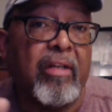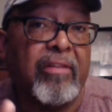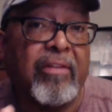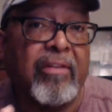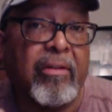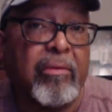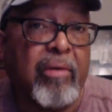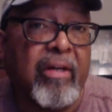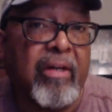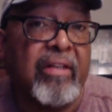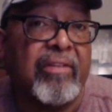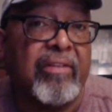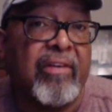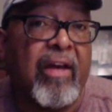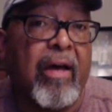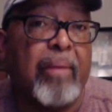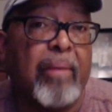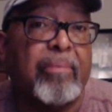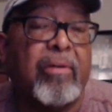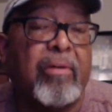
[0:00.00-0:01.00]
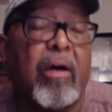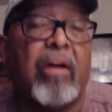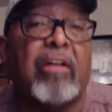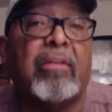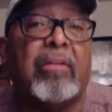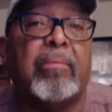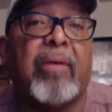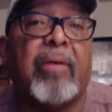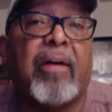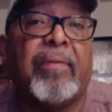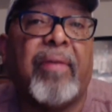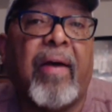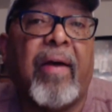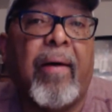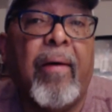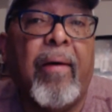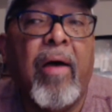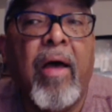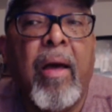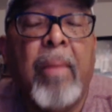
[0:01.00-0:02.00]
does a great job talking about
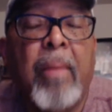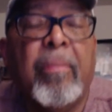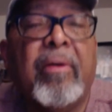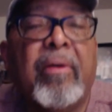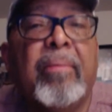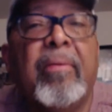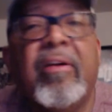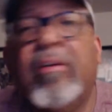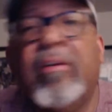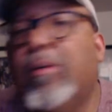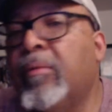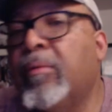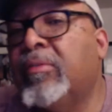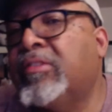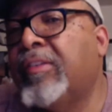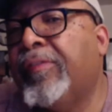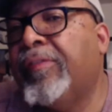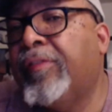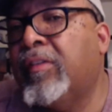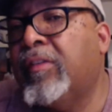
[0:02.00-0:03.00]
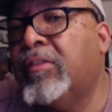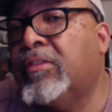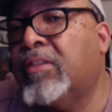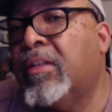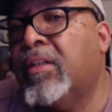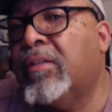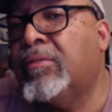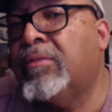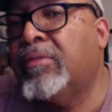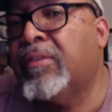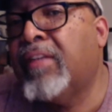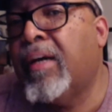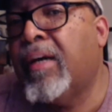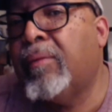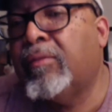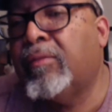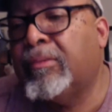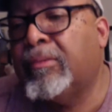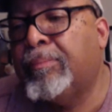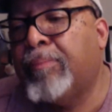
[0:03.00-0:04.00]
that. But America was the first country
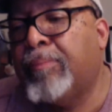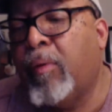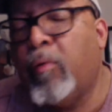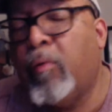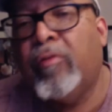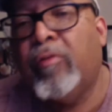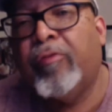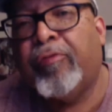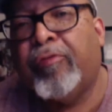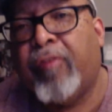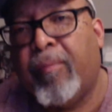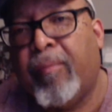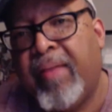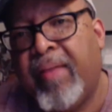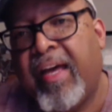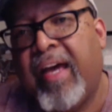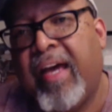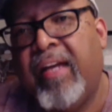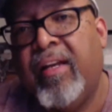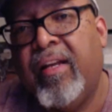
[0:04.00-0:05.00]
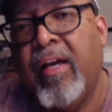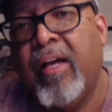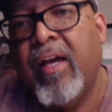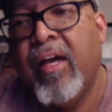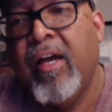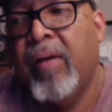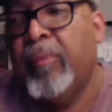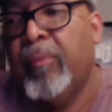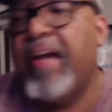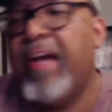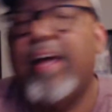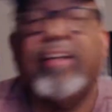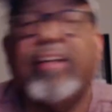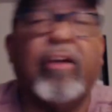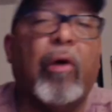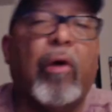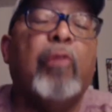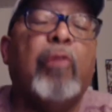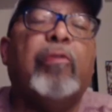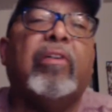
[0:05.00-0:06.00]
that was born from that. We had
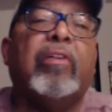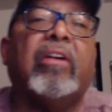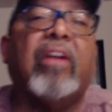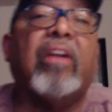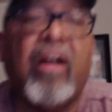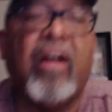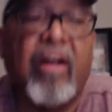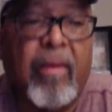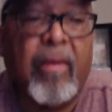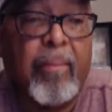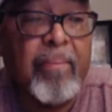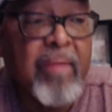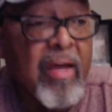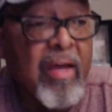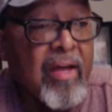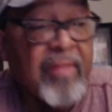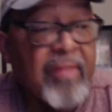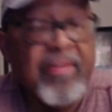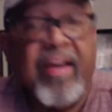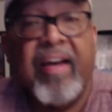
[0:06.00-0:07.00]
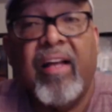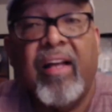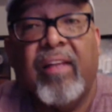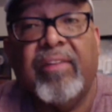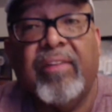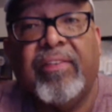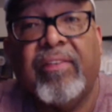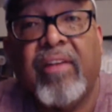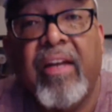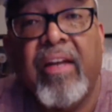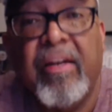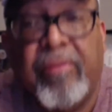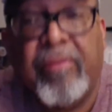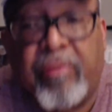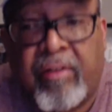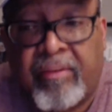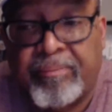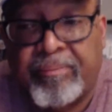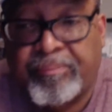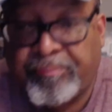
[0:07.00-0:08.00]
to overcome the hell of
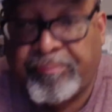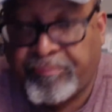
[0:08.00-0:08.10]
slavery.